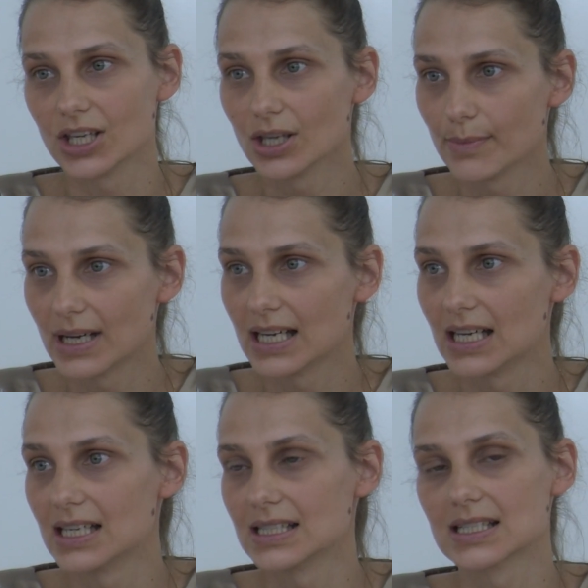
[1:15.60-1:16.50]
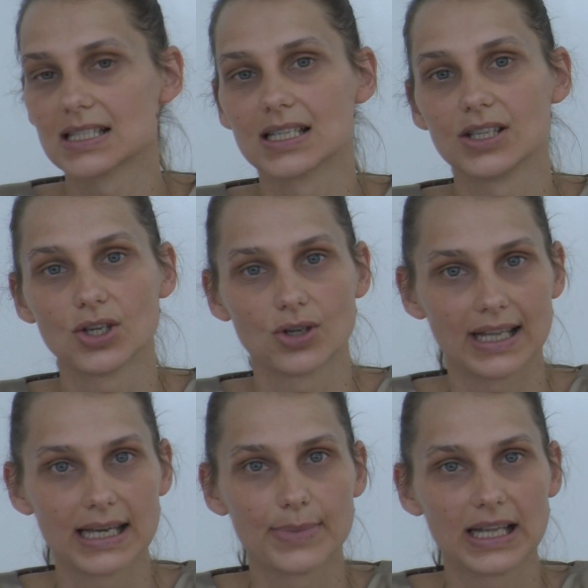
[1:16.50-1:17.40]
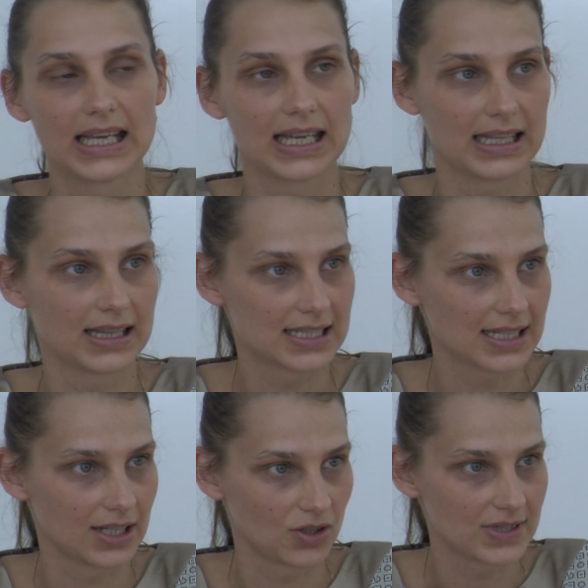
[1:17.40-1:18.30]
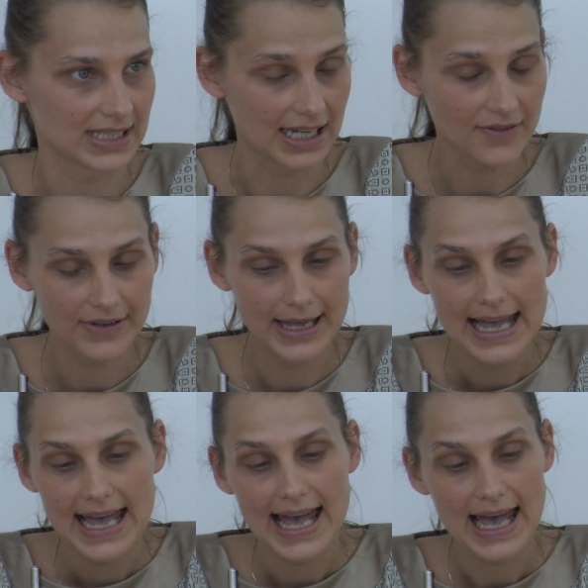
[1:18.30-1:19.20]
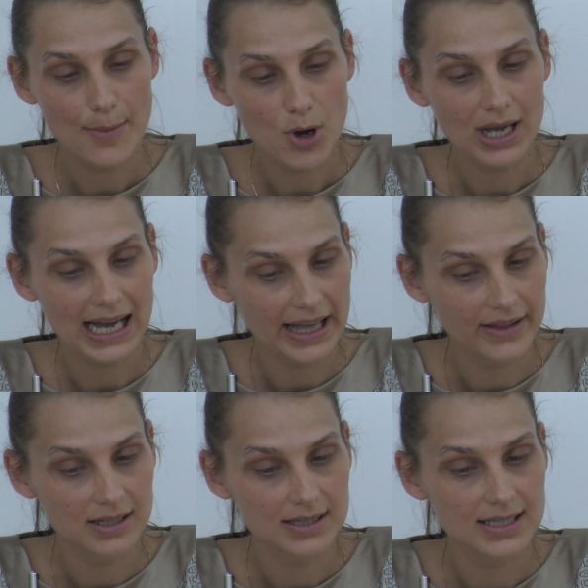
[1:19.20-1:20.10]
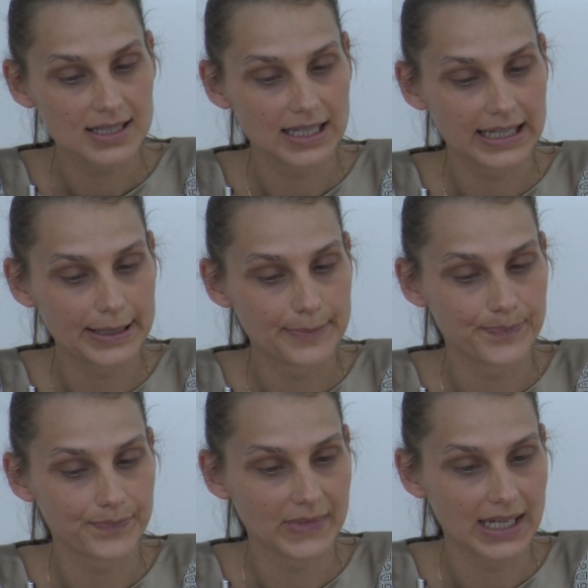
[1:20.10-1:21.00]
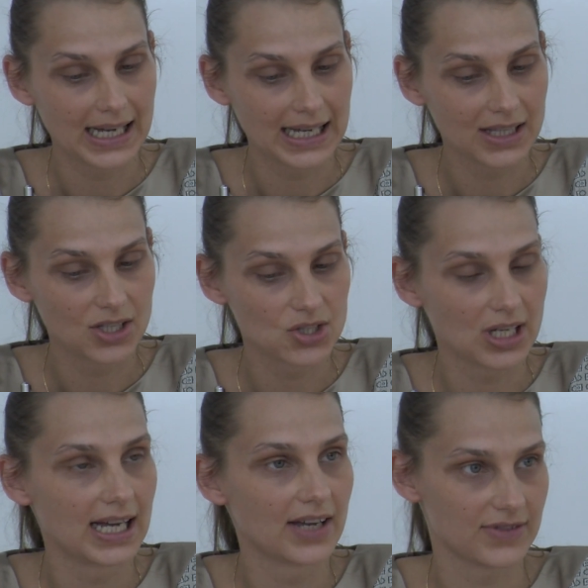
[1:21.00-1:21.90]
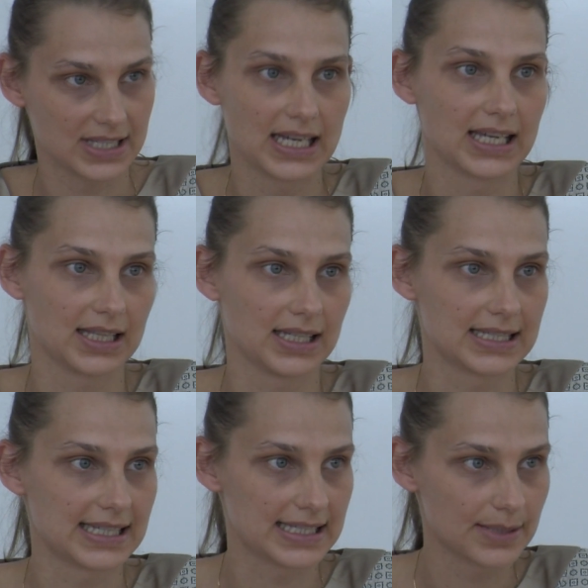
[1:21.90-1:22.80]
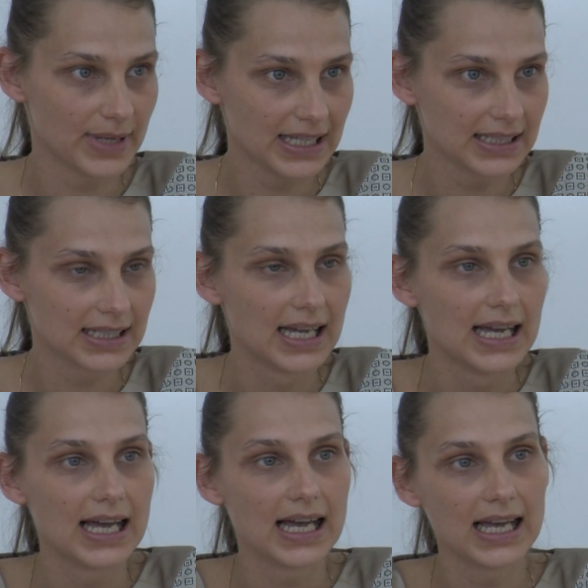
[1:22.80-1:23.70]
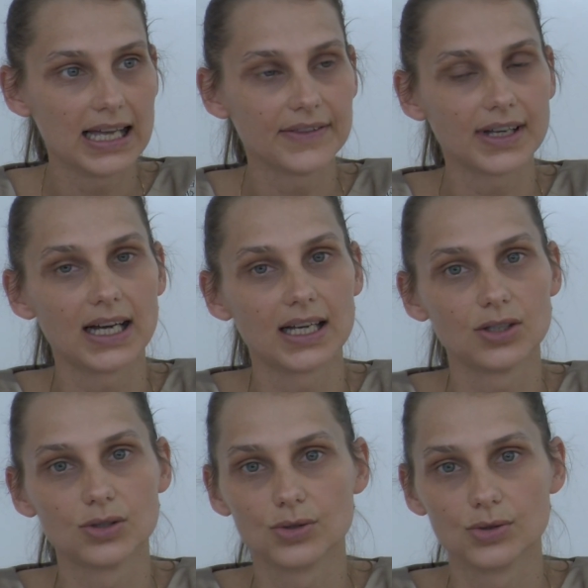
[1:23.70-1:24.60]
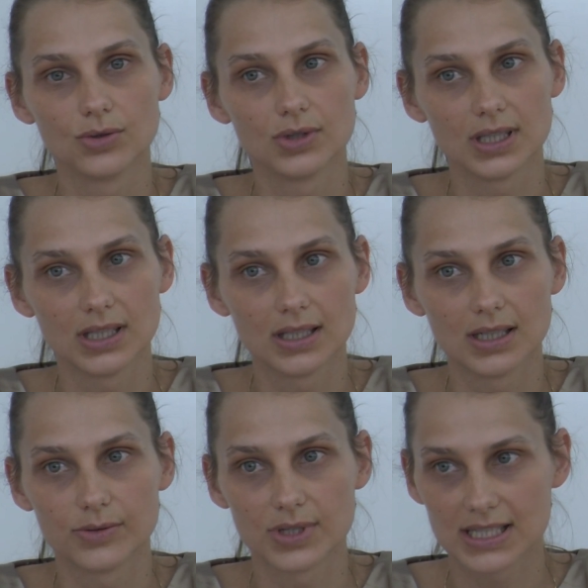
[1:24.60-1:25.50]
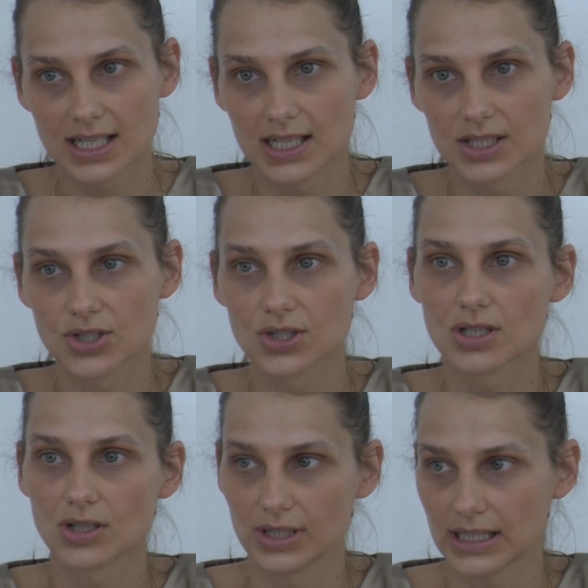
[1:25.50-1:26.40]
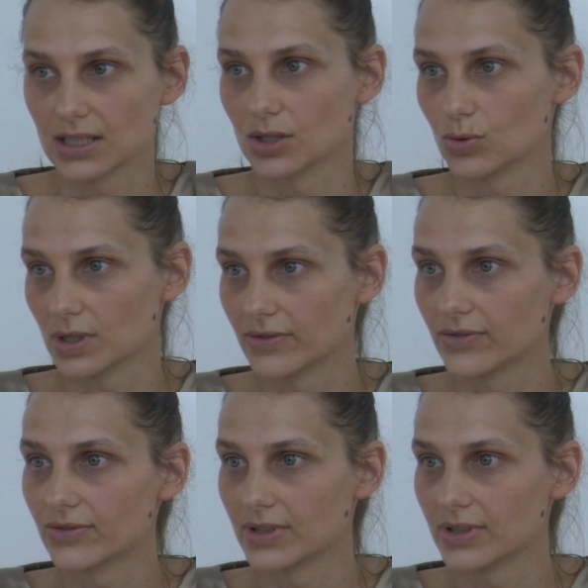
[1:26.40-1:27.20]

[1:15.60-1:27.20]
EMAS, labeling and this kind of stuff. And of others, I teach life cycle assessment and I do the research connected with